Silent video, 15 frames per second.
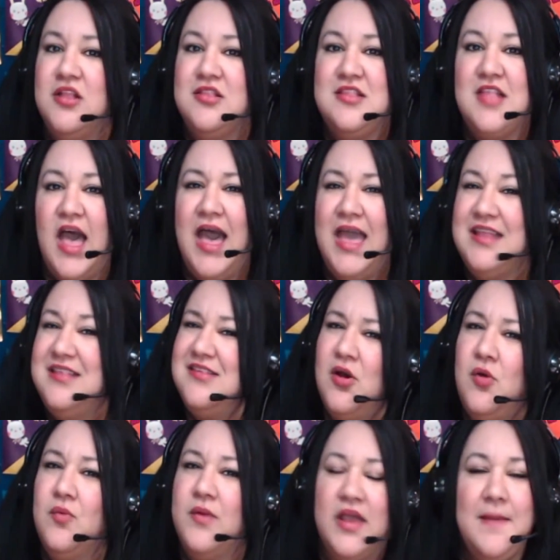I
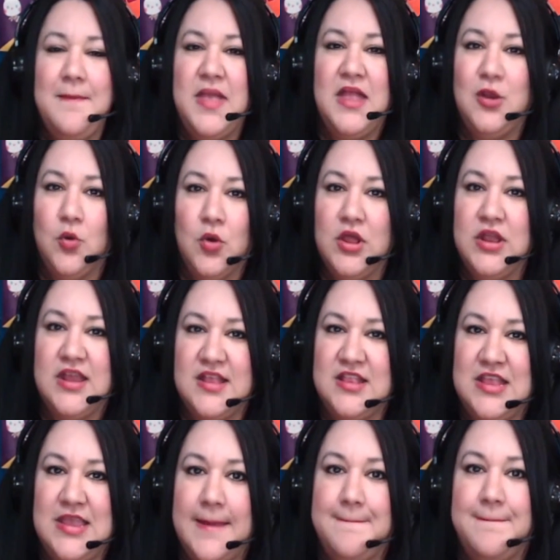don't recommend
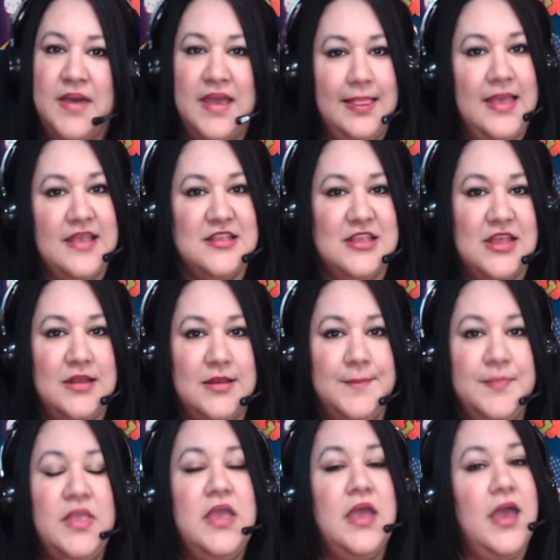organizing it by lesson.
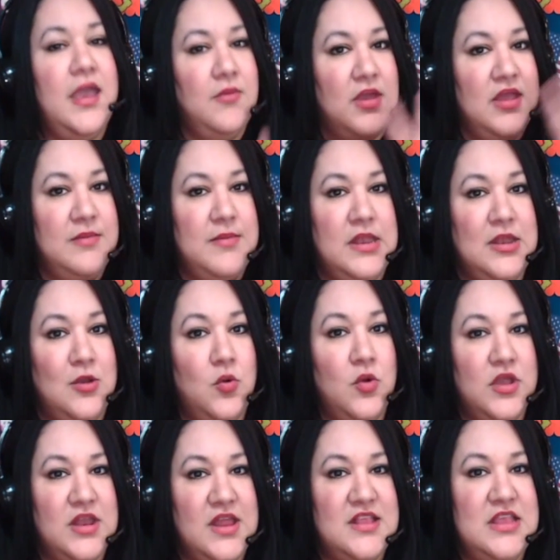I recommend
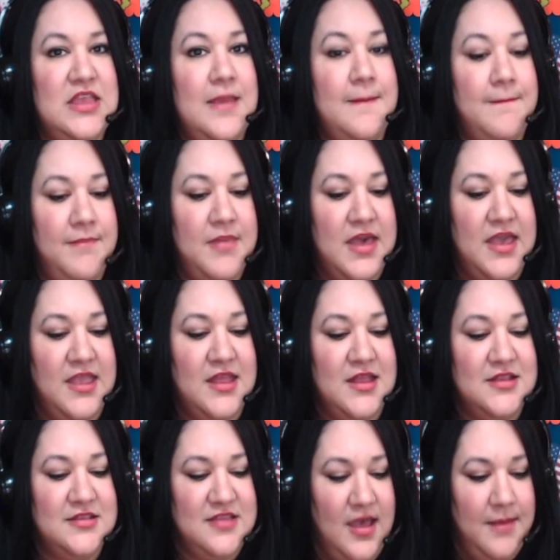organizing it by
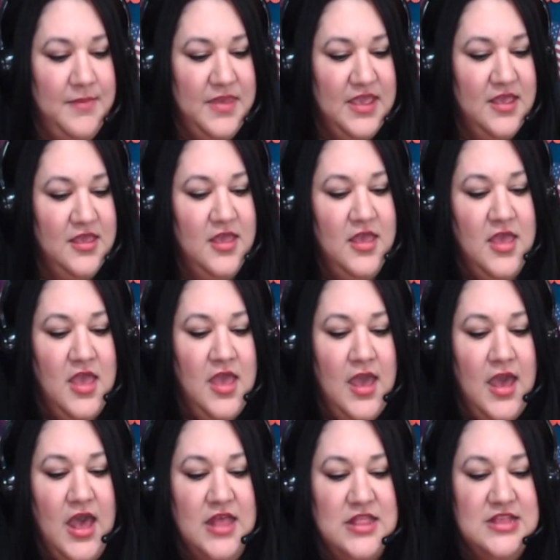topic.
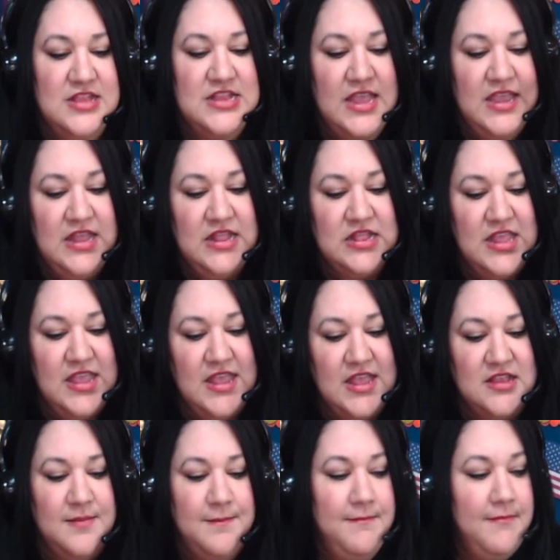The second thing
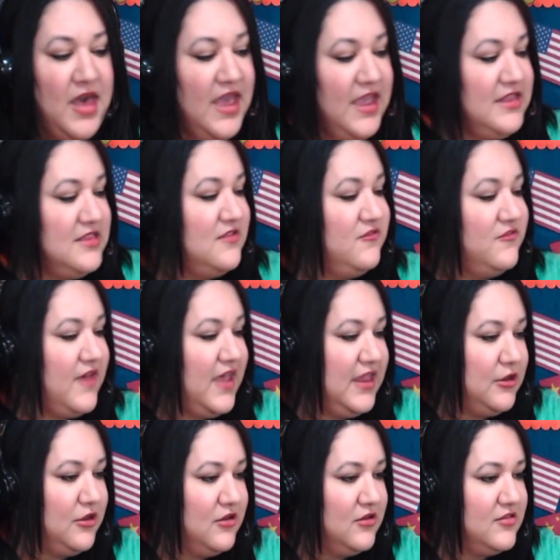is my
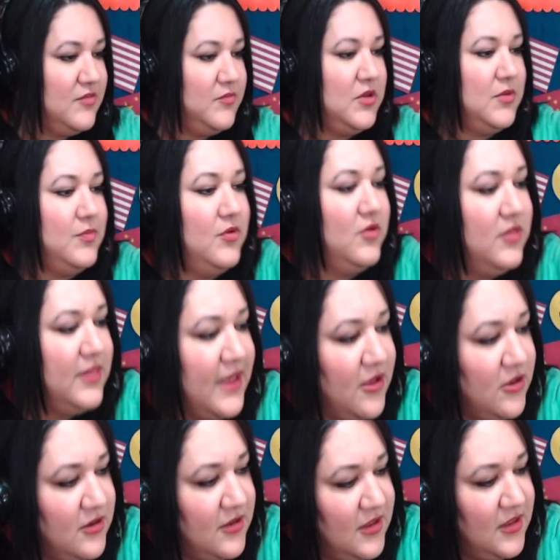dividers. I'm going to pull
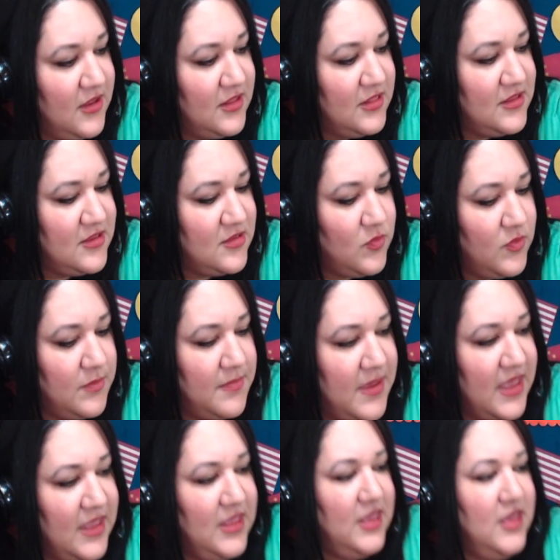out this one
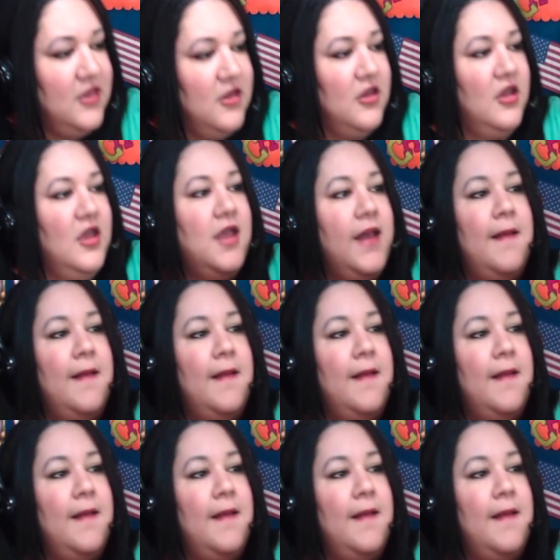back here.